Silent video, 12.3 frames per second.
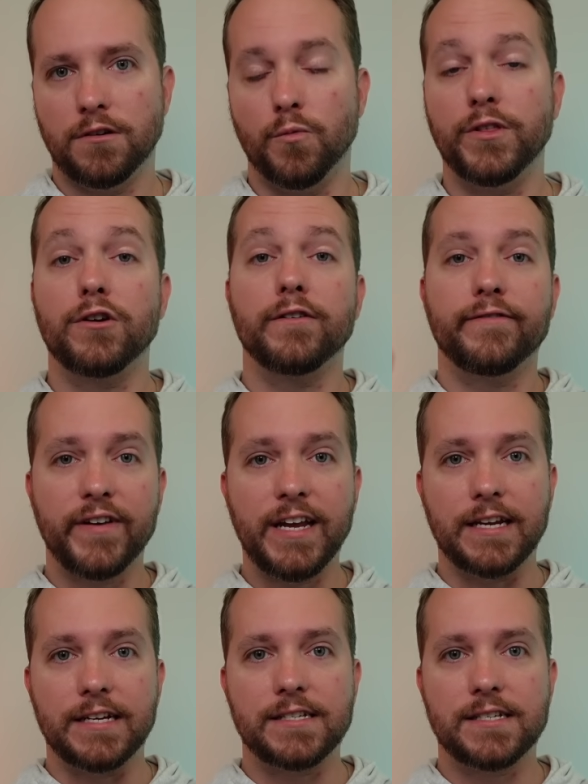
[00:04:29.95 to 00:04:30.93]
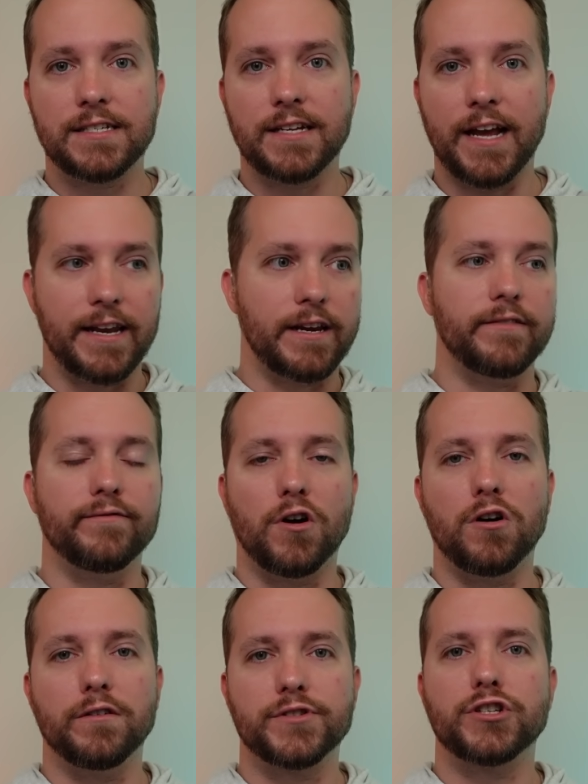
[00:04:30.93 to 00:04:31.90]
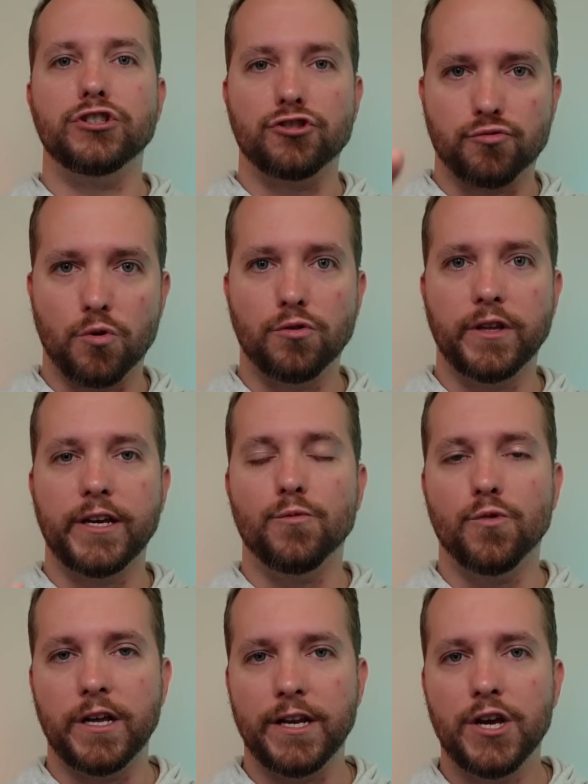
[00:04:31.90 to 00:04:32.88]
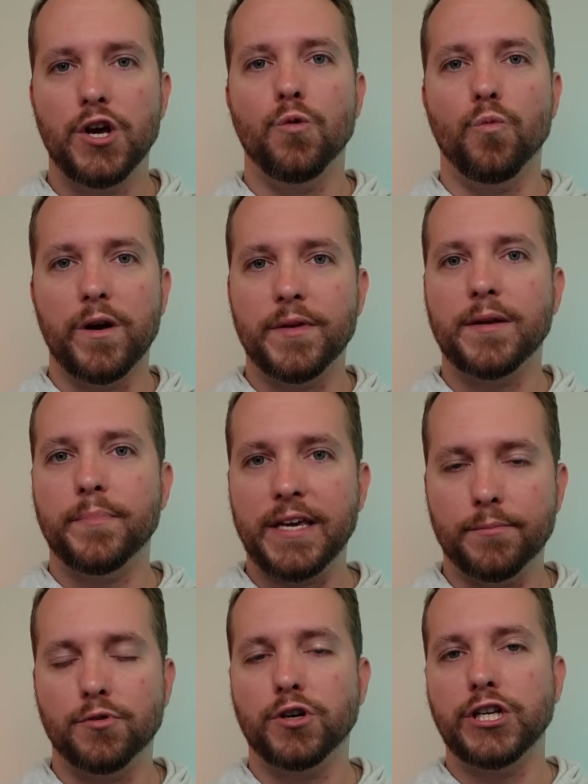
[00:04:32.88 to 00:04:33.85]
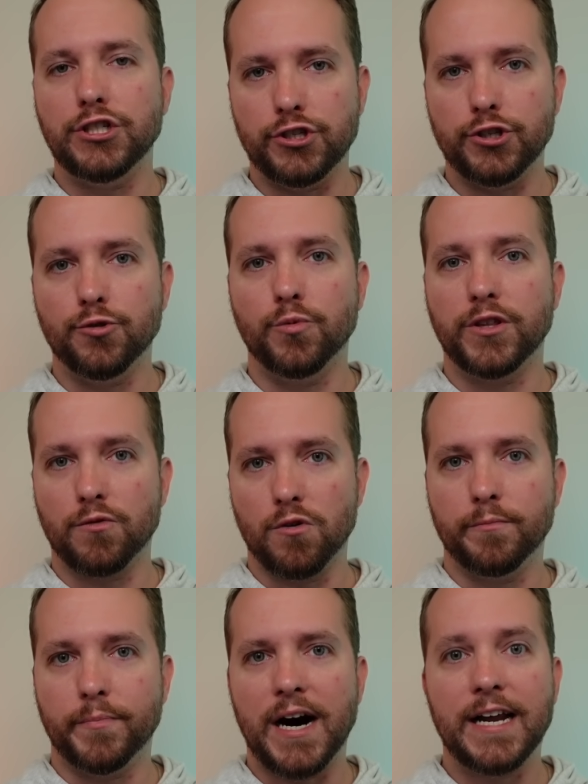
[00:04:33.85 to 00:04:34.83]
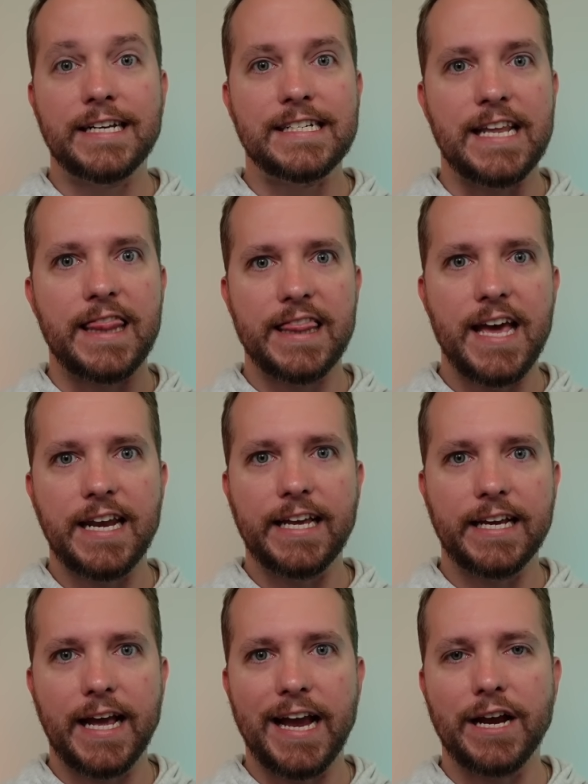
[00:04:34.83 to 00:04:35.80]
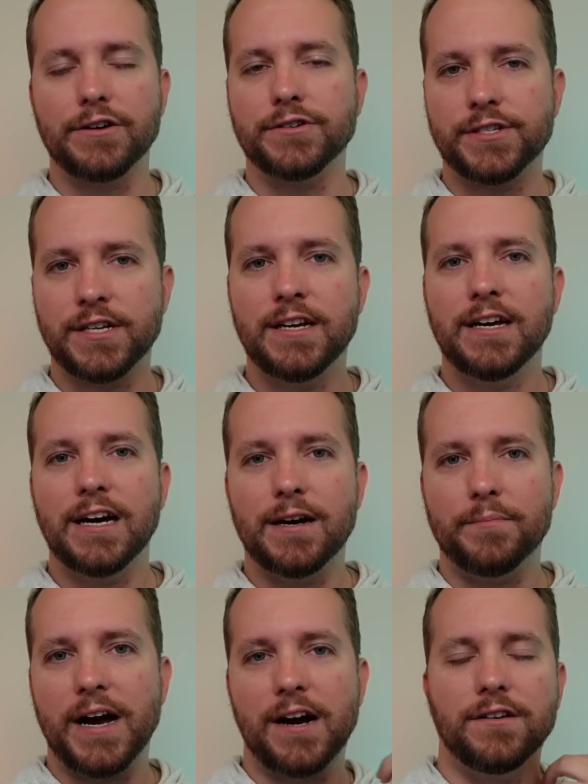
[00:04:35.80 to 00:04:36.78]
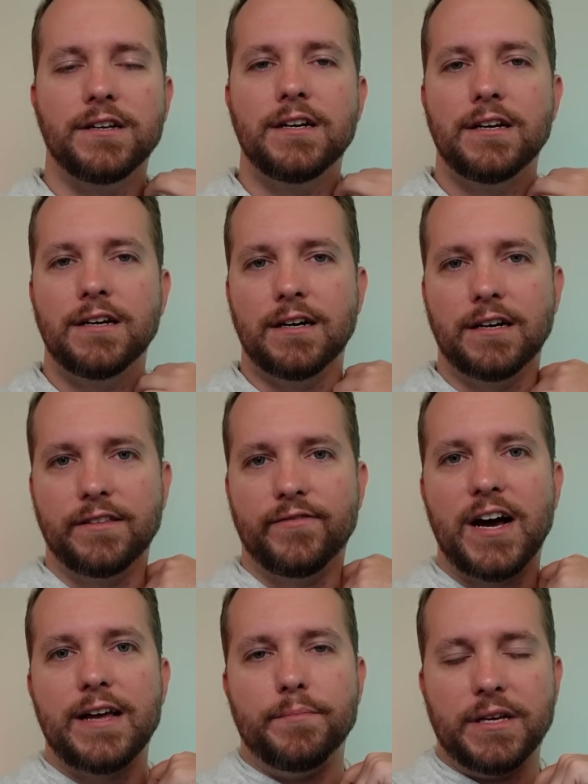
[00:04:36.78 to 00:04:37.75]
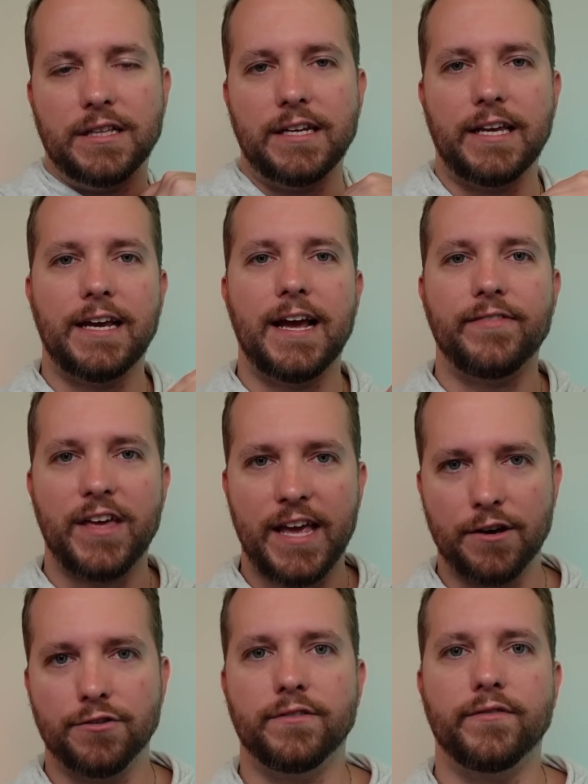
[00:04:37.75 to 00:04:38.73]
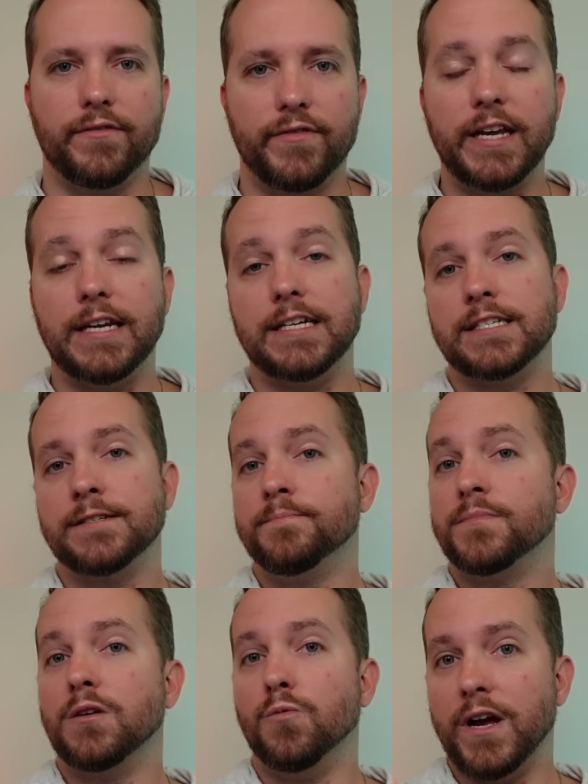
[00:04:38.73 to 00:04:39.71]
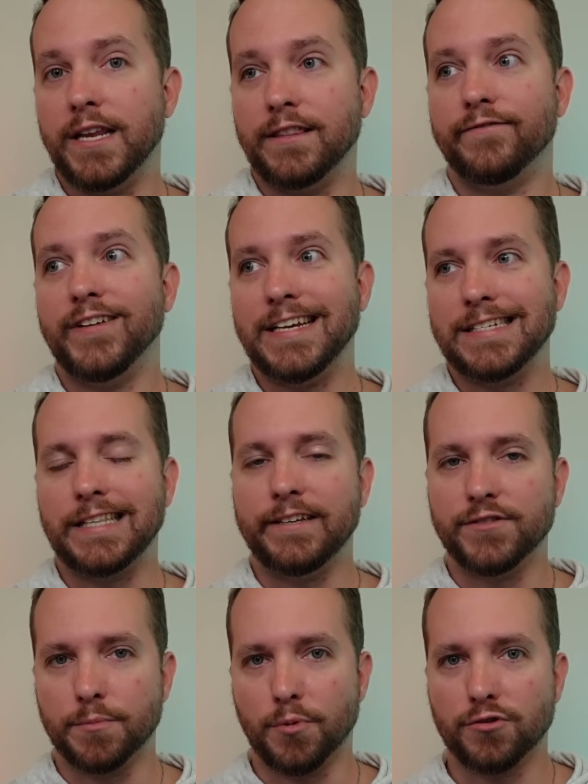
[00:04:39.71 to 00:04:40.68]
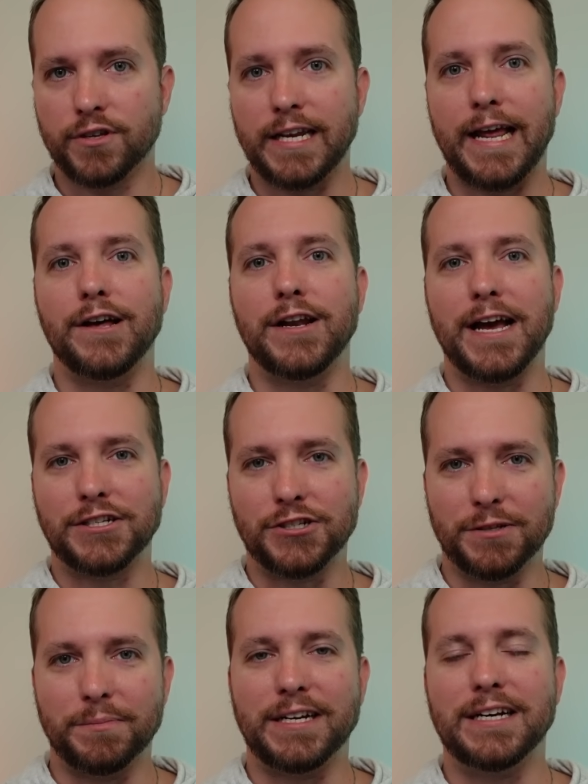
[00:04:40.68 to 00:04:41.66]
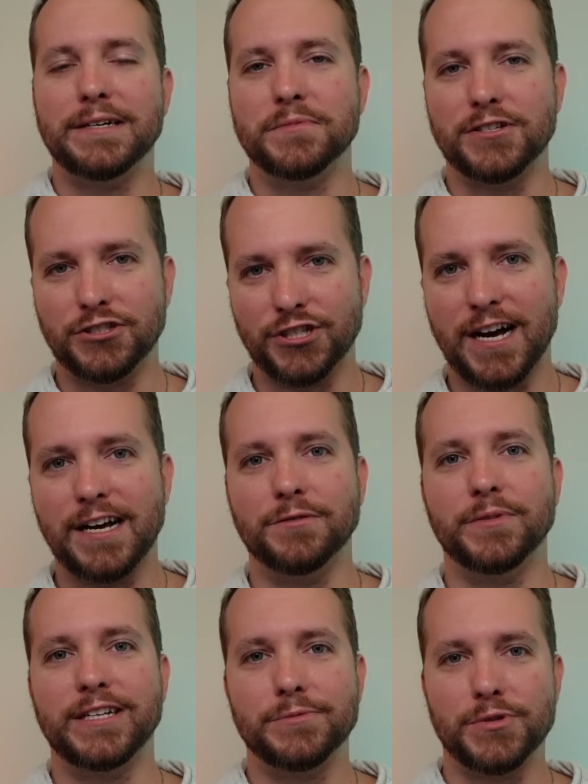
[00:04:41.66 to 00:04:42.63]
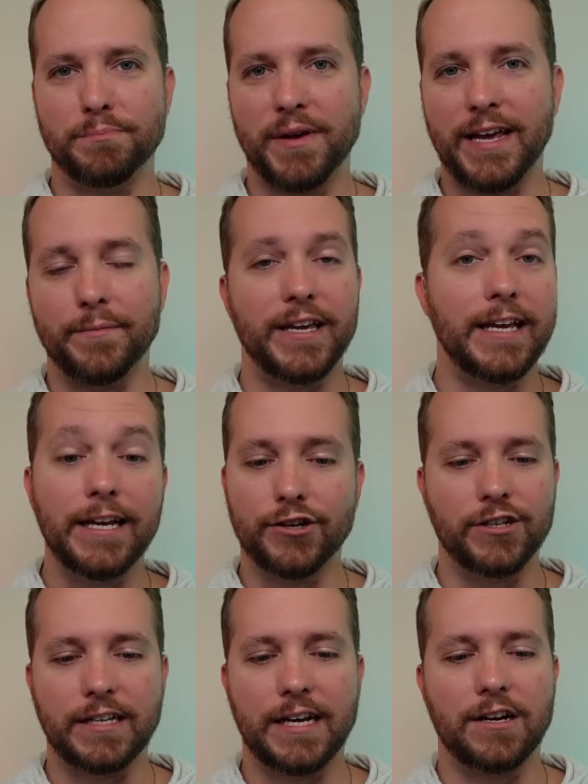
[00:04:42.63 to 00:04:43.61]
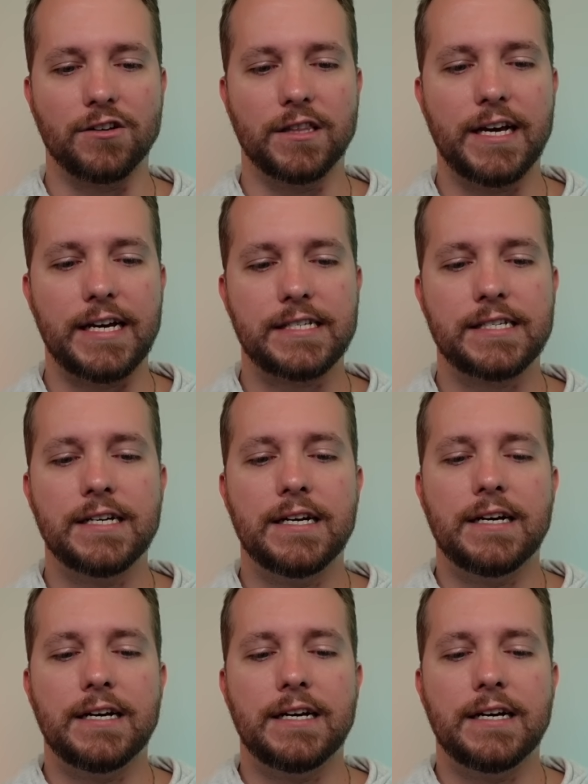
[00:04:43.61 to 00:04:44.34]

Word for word: When they're a fetus and it involves controlling what women and people can do with their own bodies, then he cares about uh, the viability and the health of a fetus. When the fetus leaves the birth canal and actually becomes a child, becomes a baby, he couldn't care less.